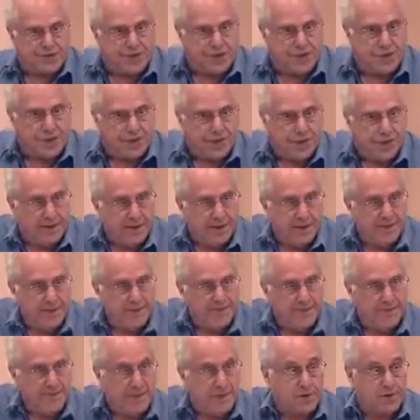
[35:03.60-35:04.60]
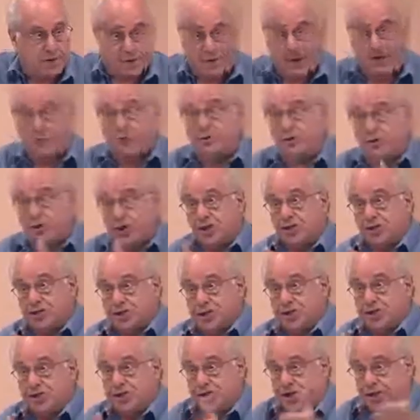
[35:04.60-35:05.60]
money, because that was
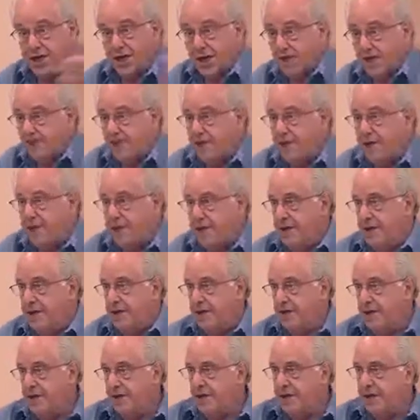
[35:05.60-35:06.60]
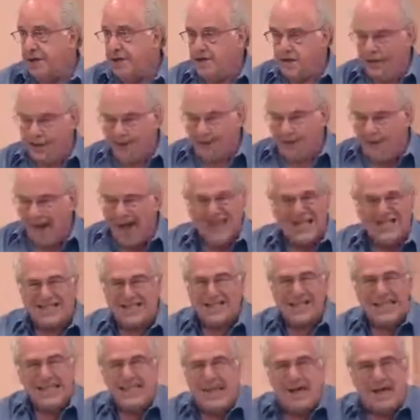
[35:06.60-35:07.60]
considered to have the banks,
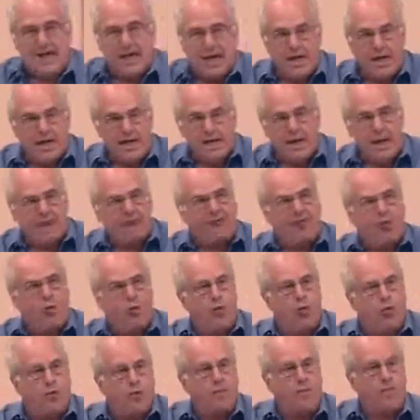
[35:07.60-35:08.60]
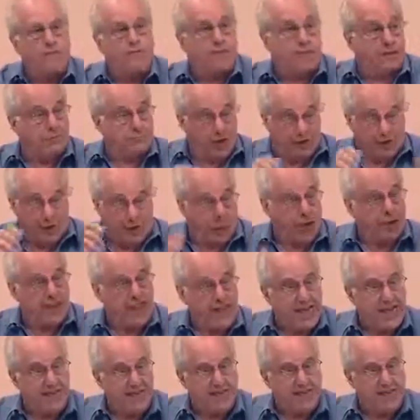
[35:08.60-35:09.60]
not for 1 minute, they fought
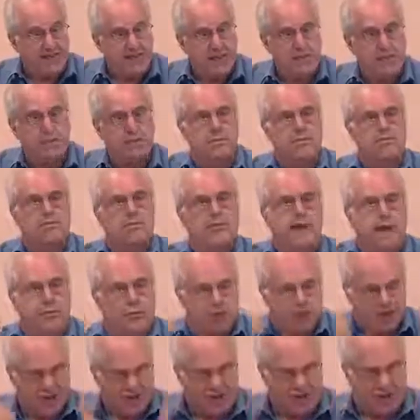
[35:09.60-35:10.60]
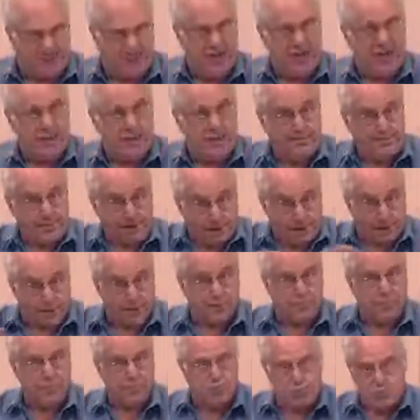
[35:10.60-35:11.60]
against it. They were defeated because
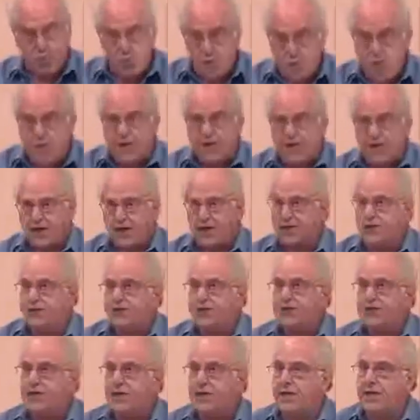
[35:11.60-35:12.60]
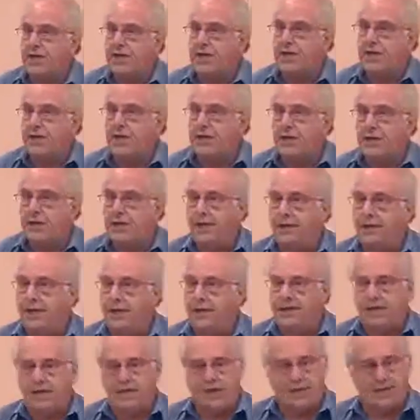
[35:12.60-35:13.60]
of the mood of the country in
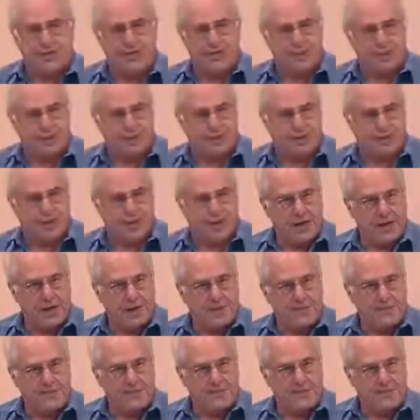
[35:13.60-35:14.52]
1933,